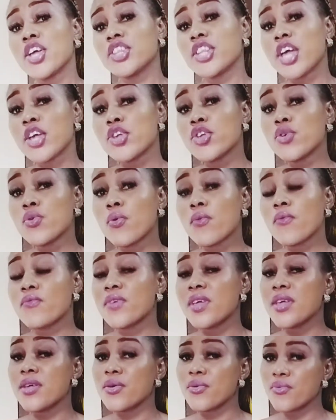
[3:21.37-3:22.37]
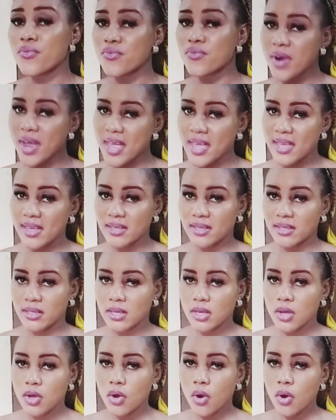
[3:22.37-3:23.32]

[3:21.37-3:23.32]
the UV rays.